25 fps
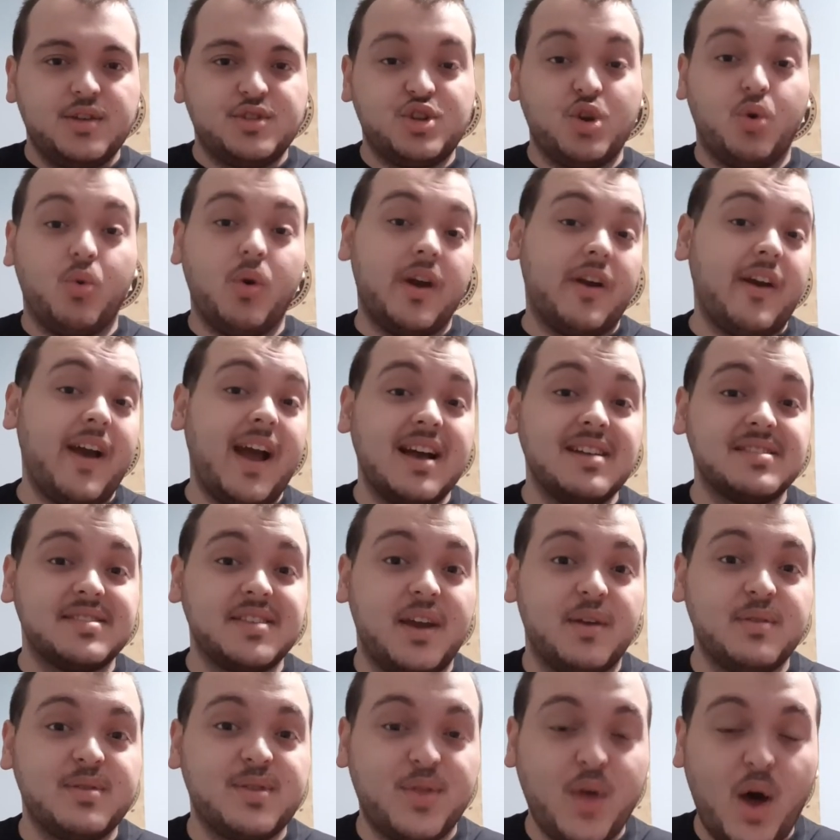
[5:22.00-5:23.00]
So whereas
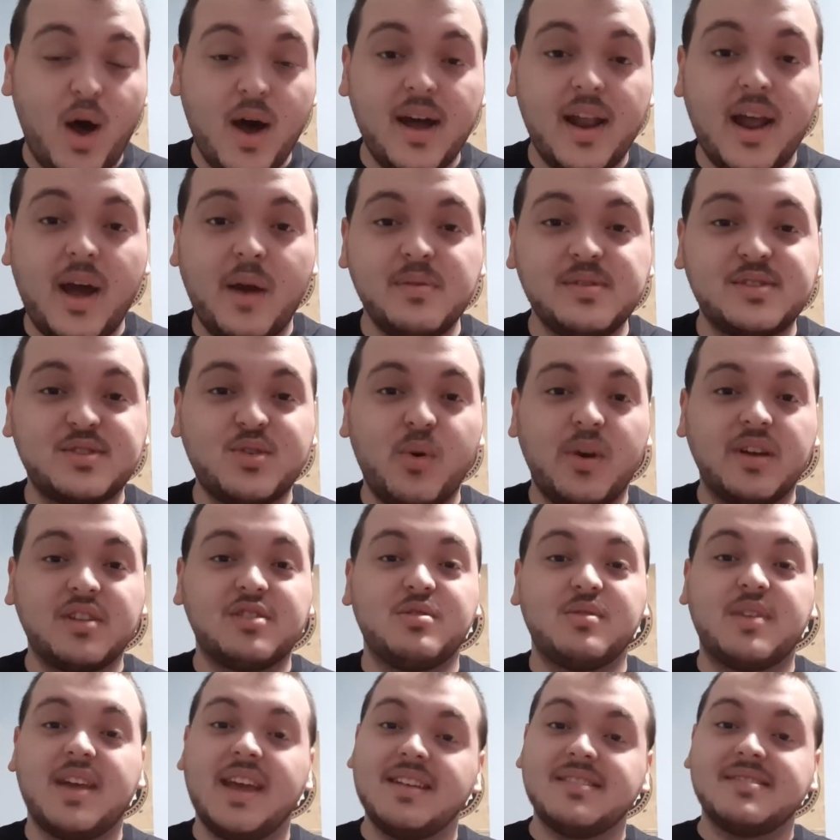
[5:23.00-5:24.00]
I thought I was going
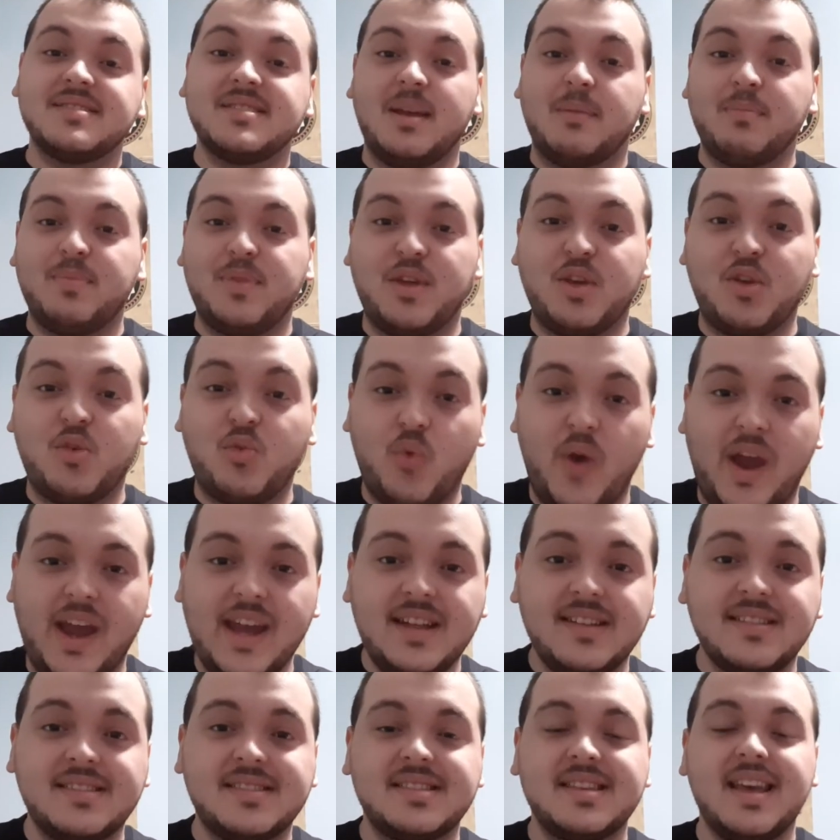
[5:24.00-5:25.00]
to get something
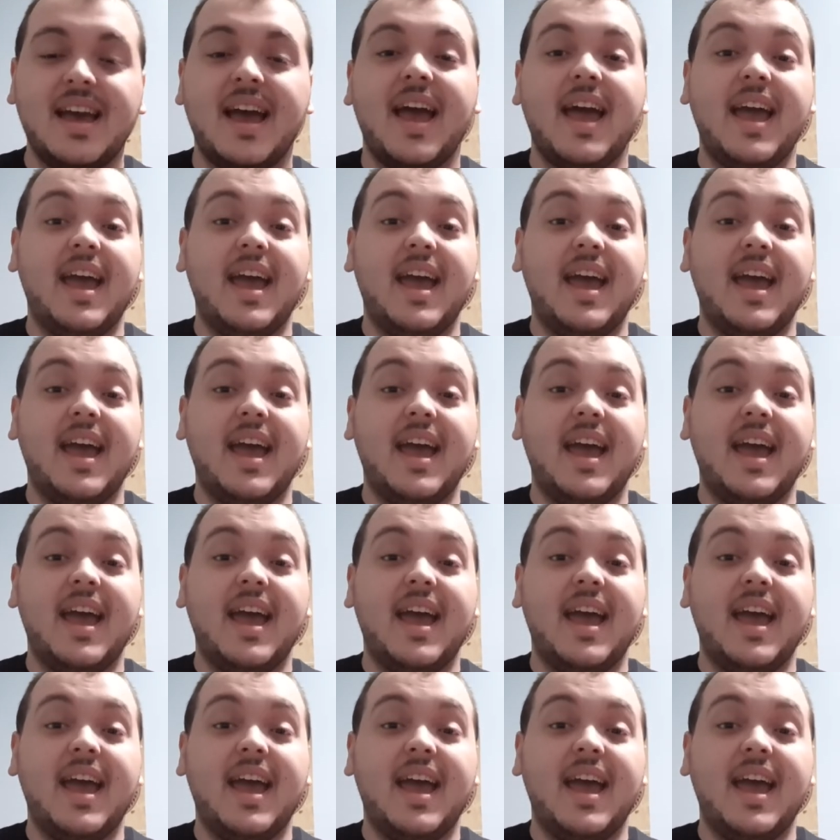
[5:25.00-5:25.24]
great